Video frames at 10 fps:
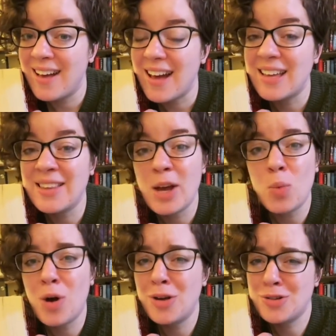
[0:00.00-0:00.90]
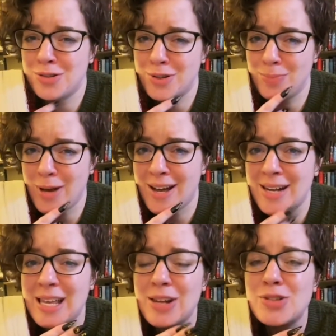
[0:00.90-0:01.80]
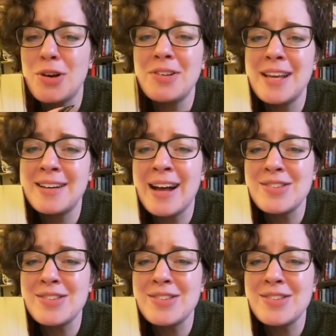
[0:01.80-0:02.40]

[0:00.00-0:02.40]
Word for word: and like washes his body and it's all like not